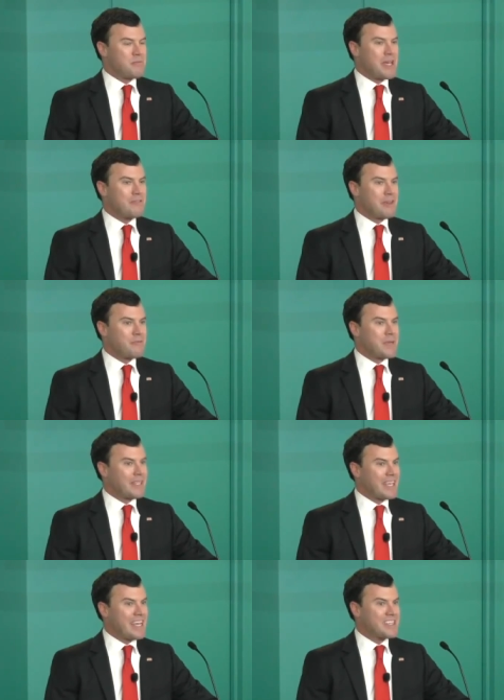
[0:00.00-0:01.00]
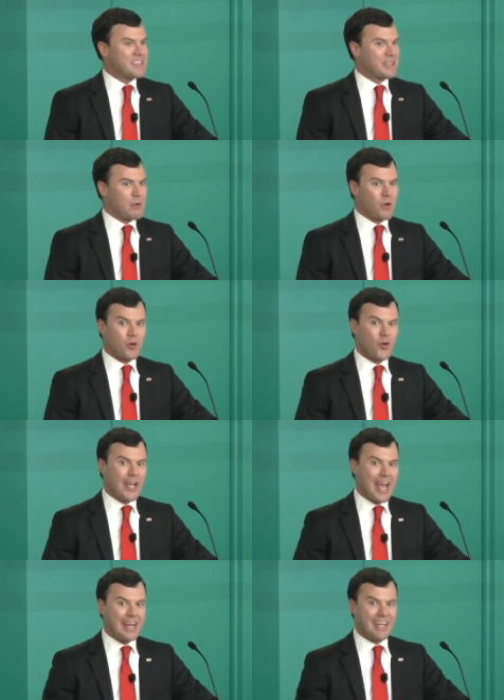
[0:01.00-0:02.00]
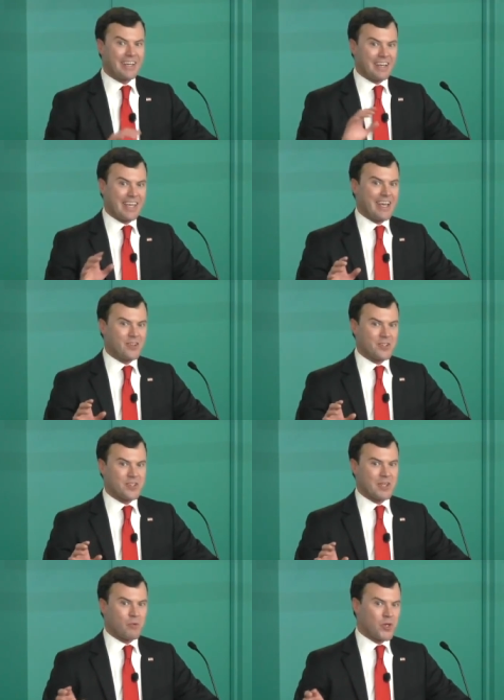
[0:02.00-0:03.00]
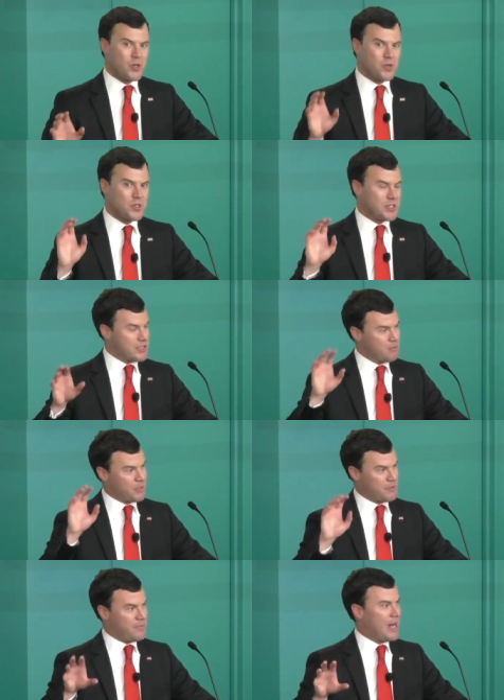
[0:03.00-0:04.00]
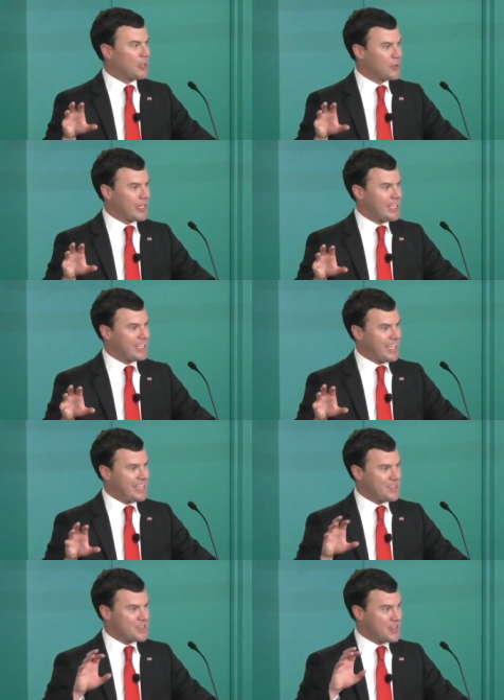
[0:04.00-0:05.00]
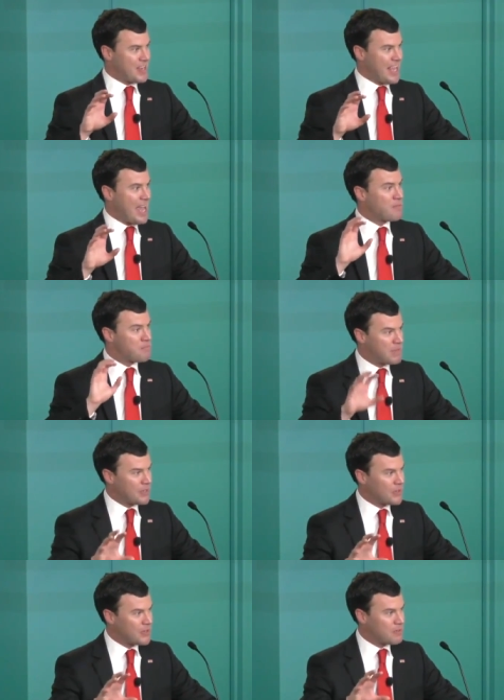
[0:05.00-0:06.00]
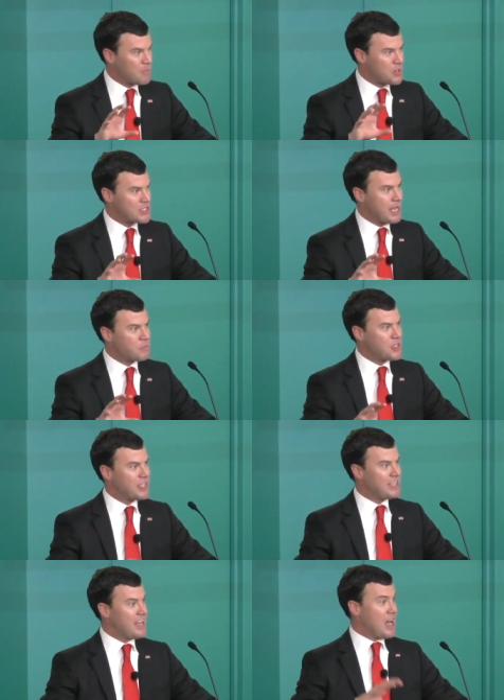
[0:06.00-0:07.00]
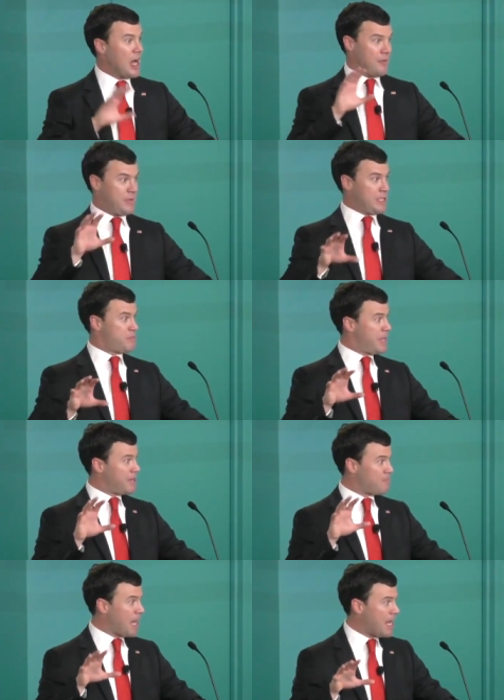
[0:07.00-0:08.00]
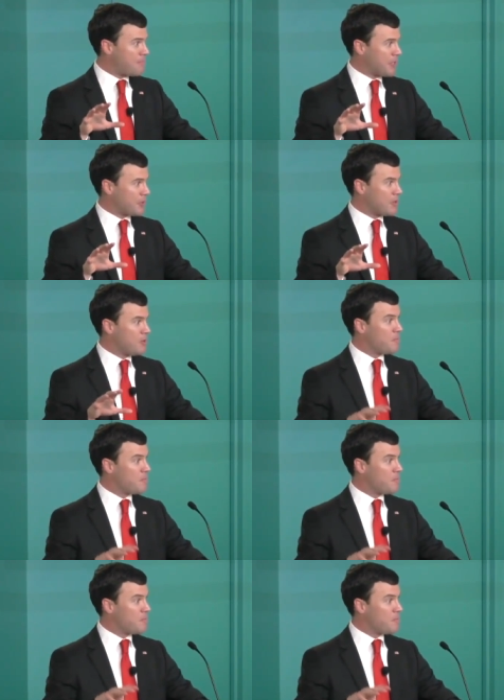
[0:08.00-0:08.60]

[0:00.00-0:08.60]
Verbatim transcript: it may have even been the case that they were creating accounts that were used to simply follow key accounts and build the perception of this being popular.